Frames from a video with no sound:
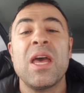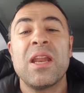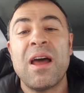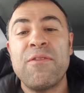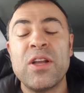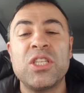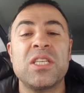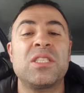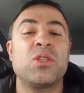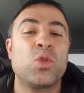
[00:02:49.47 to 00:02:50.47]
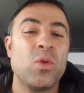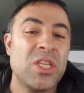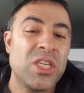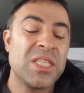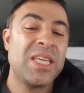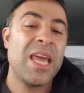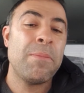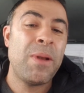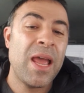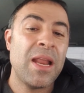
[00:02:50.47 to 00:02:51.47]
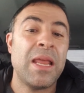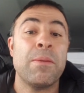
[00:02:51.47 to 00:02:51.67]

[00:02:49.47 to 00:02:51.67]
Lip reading: Rafa just switched his game plan,